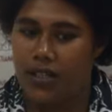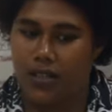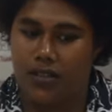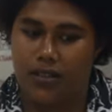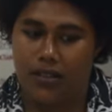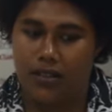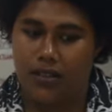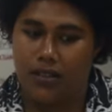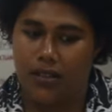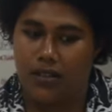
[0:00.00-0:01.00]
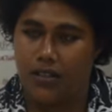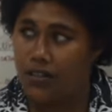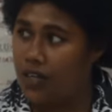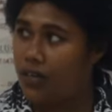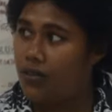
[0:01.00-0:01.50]
like the
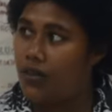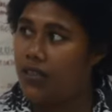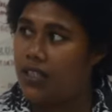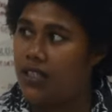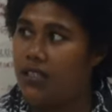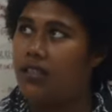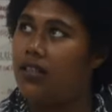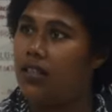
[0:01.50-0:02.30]
drought long season.